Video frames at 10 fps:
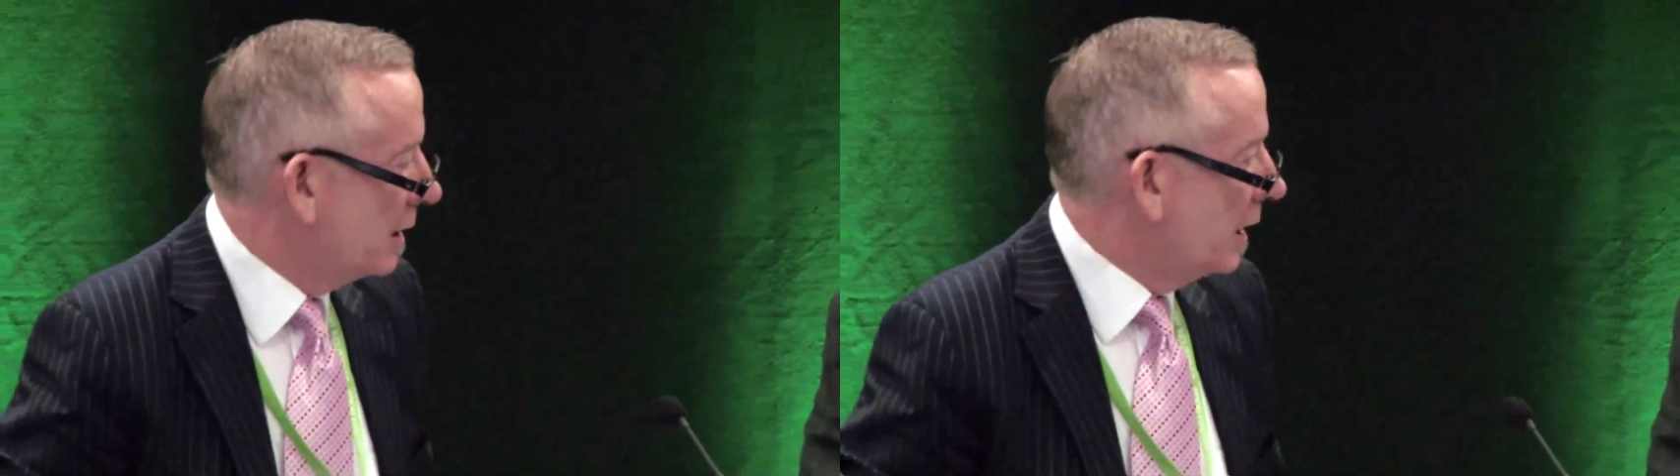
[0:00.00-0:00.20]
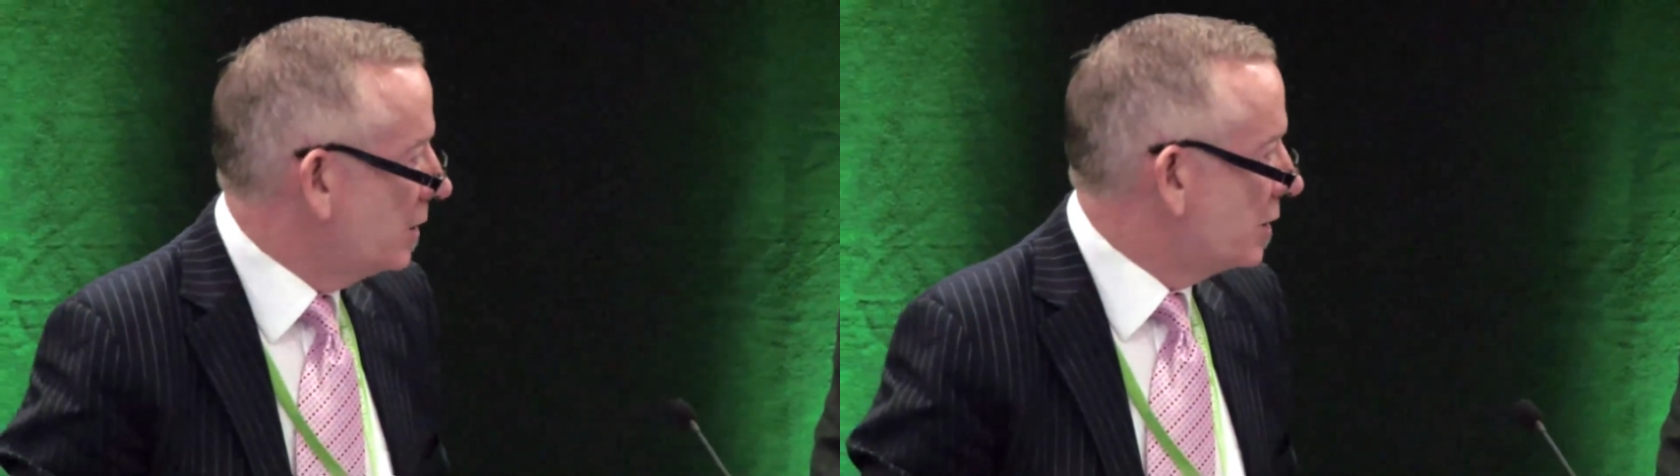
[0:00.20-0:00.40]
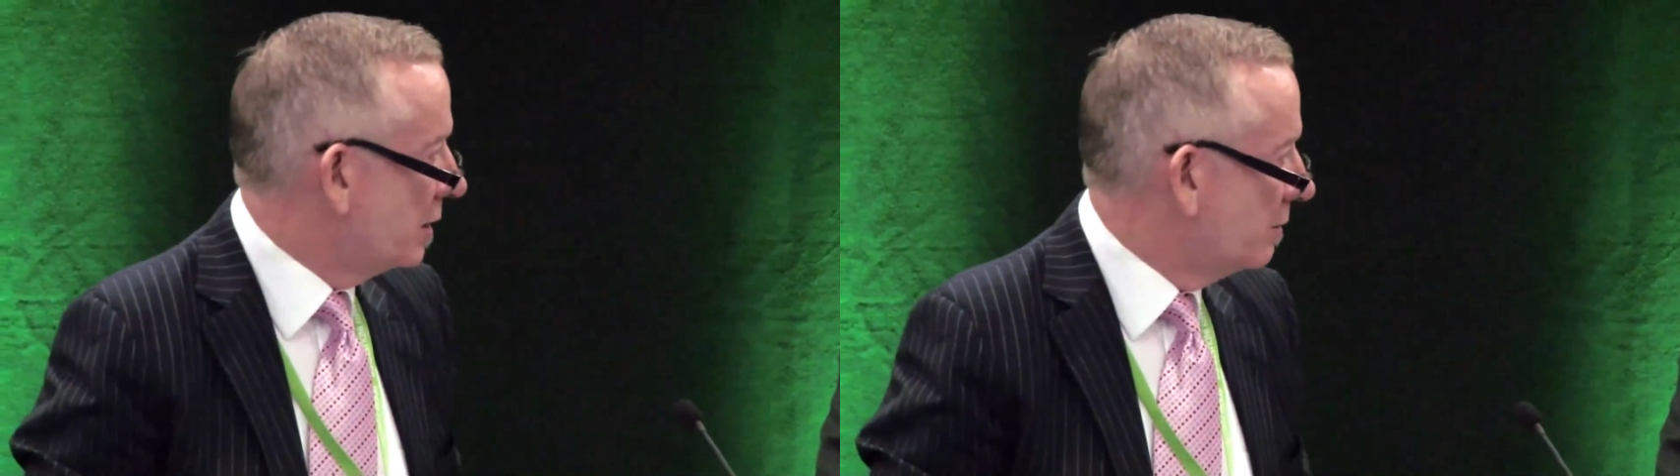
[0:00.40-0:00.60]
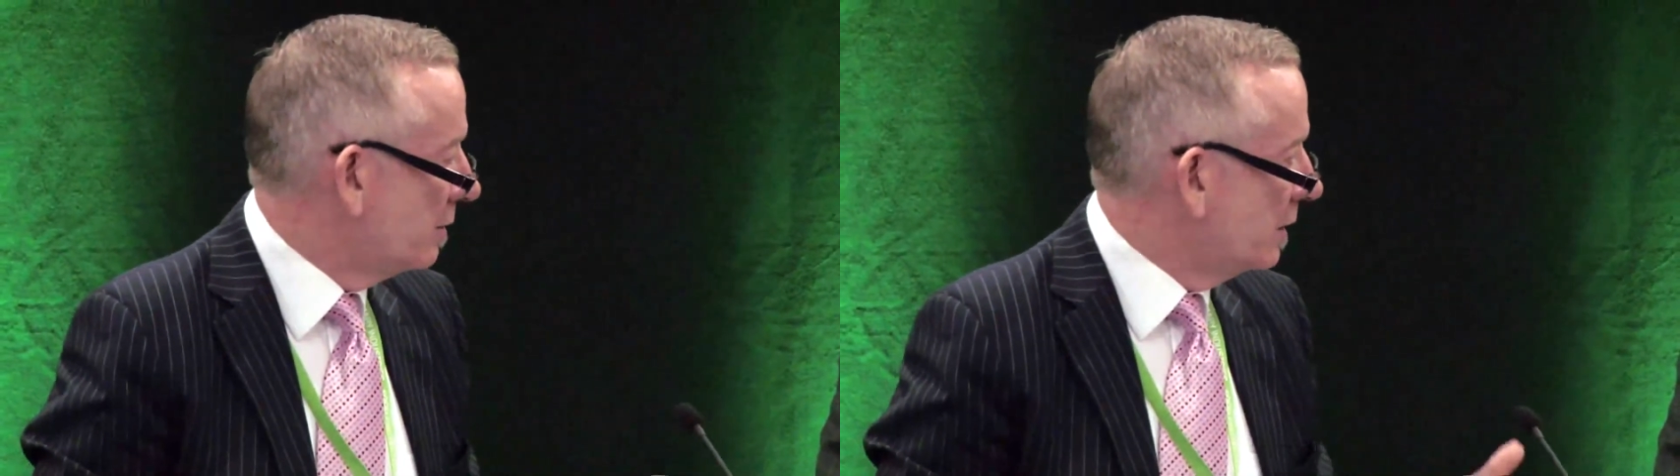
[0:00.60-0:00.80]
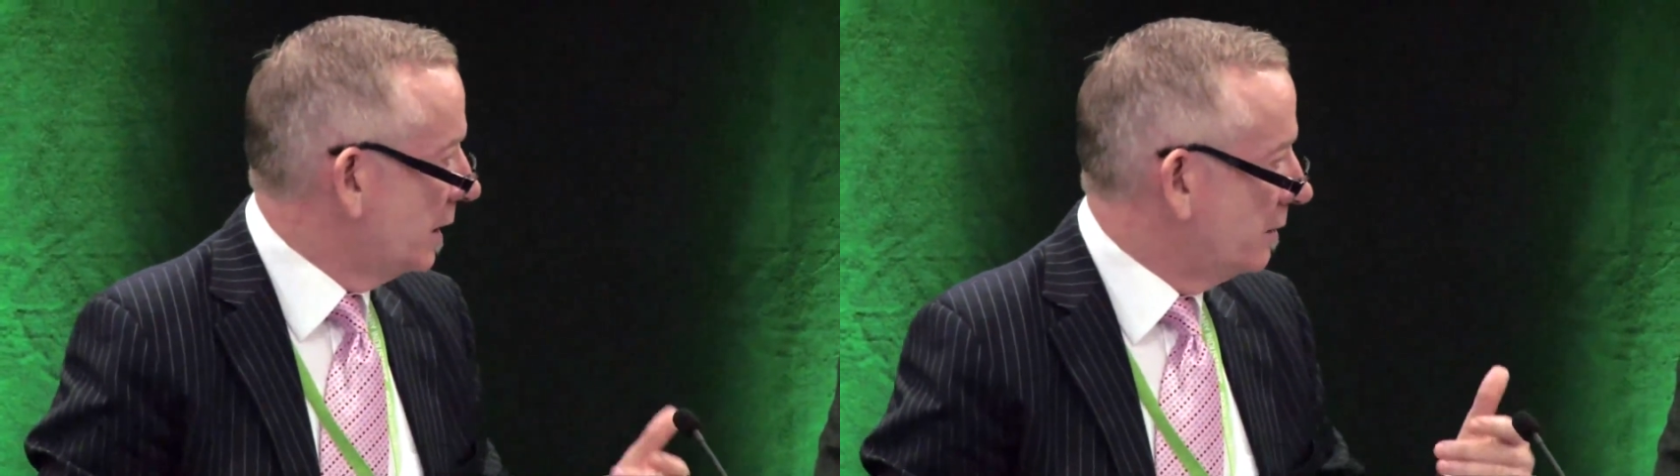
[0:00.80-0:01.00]
the Asian
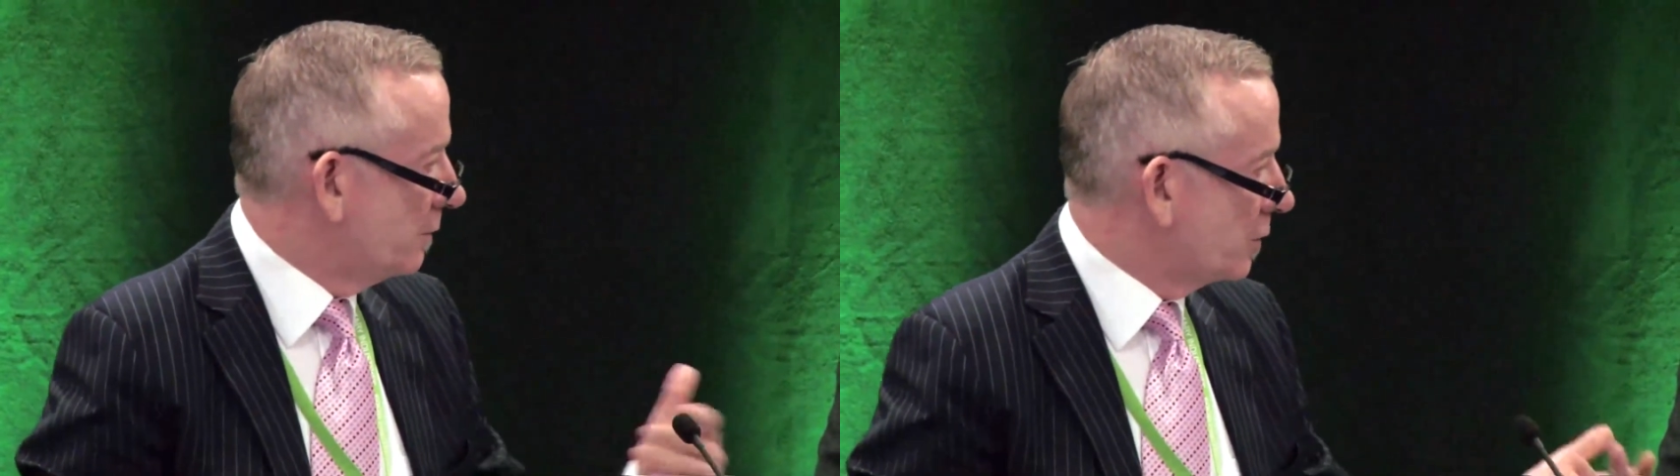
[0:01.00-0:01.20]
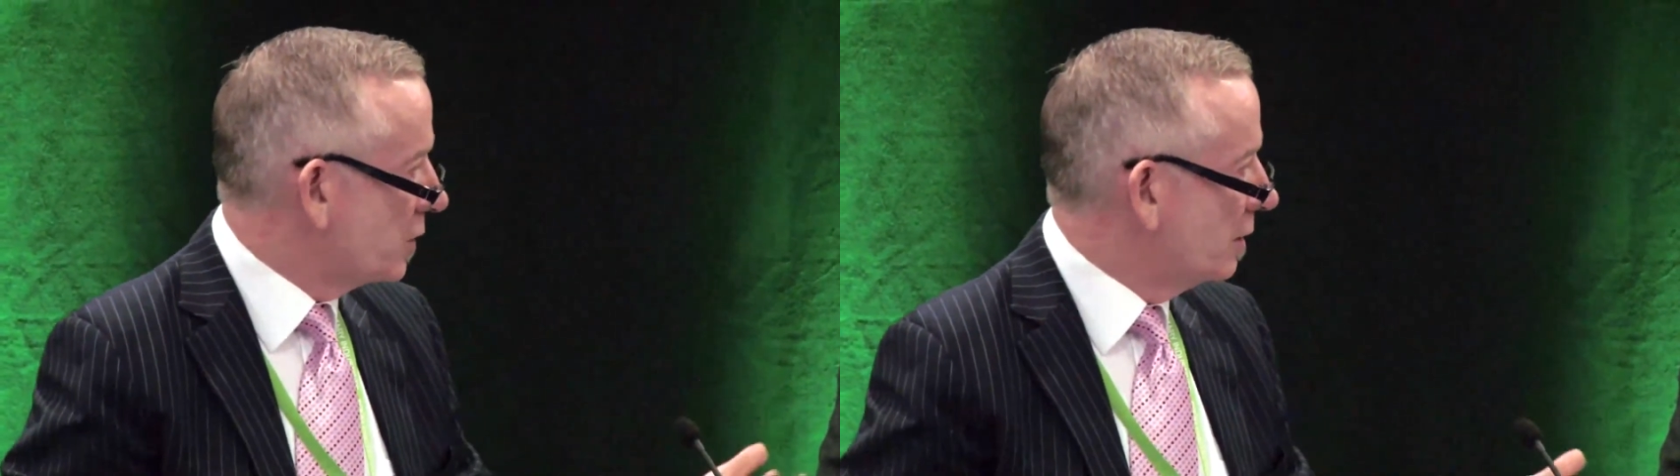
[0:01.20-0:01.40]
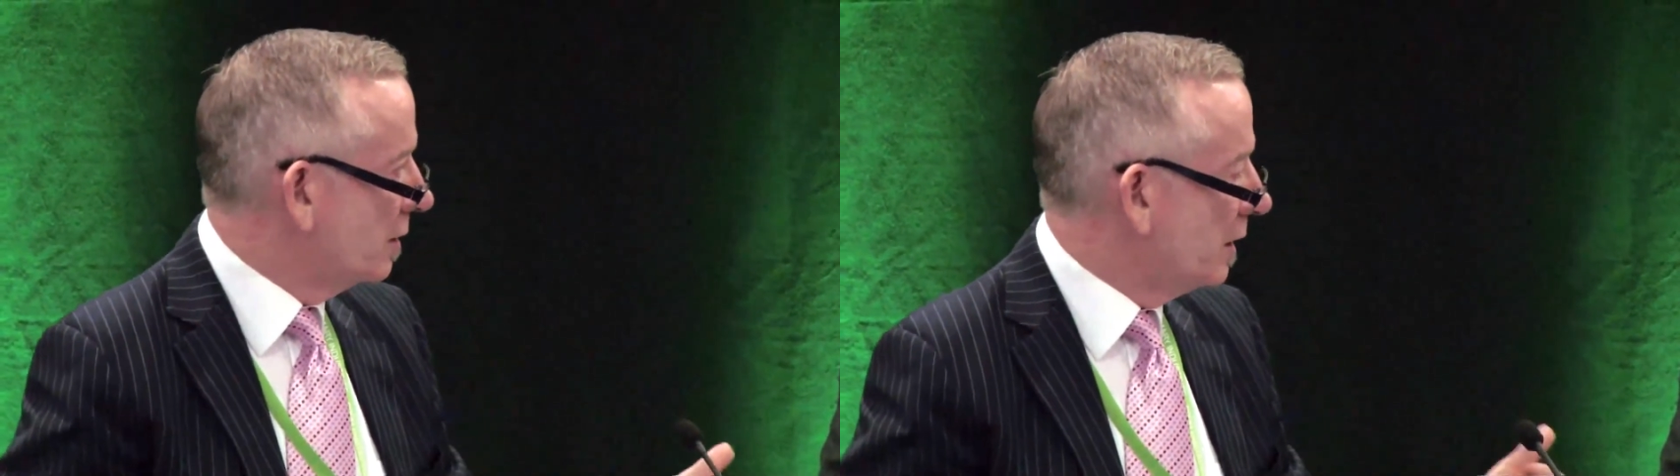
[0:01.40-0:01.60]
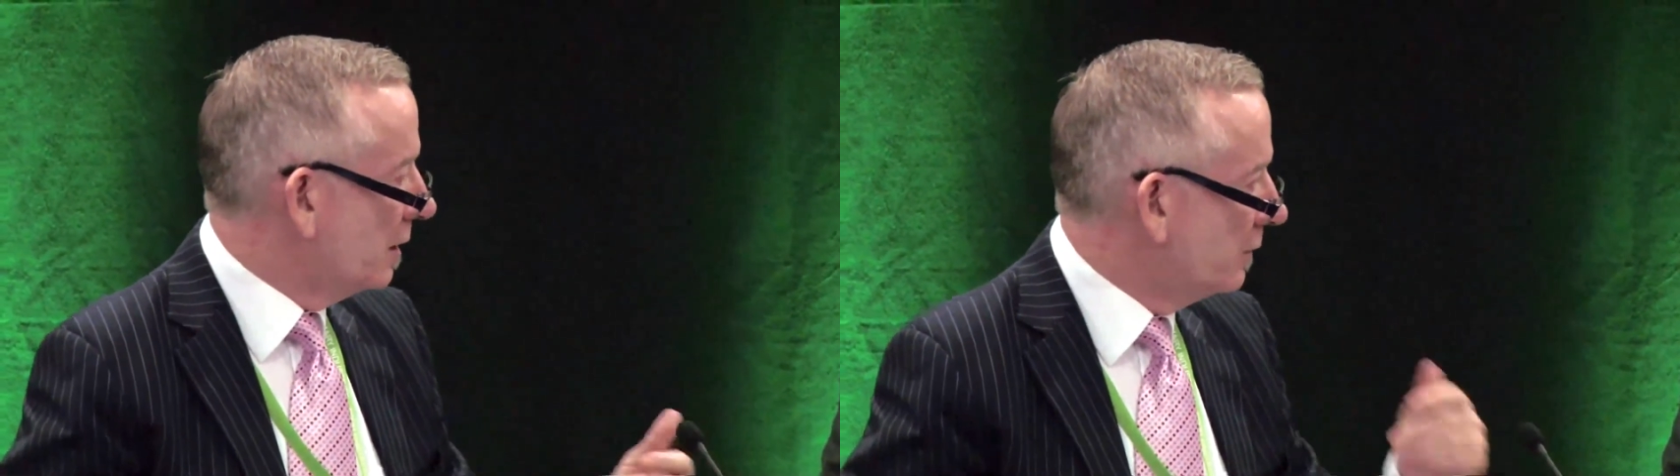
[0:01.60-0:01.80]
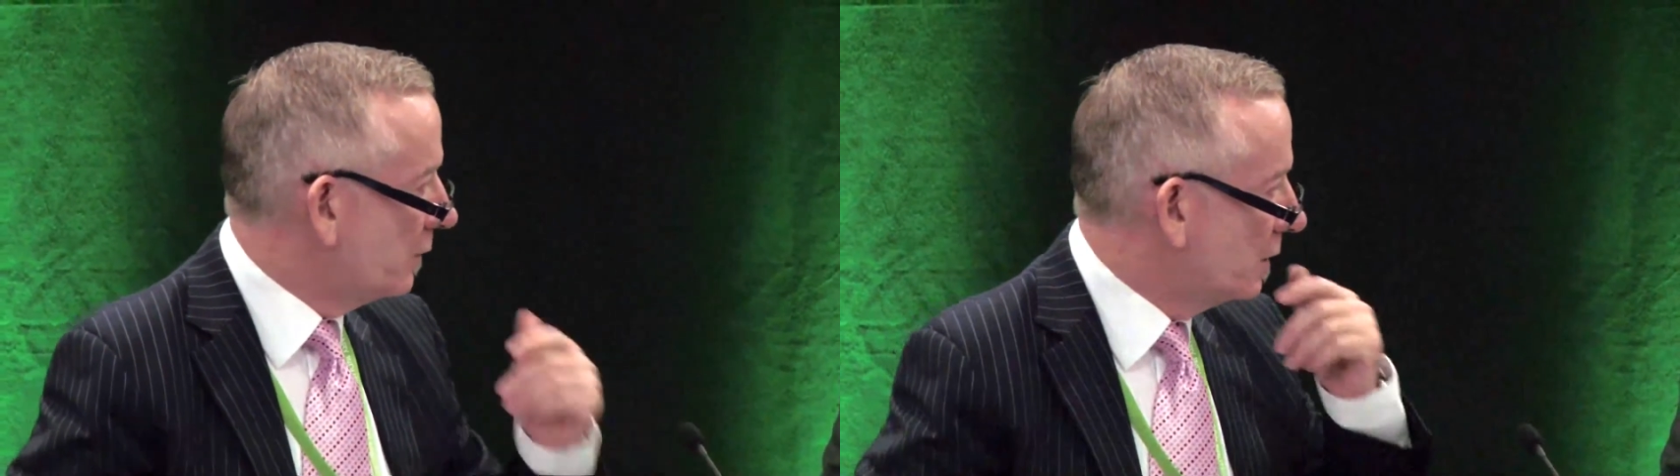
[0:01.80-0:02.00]
version of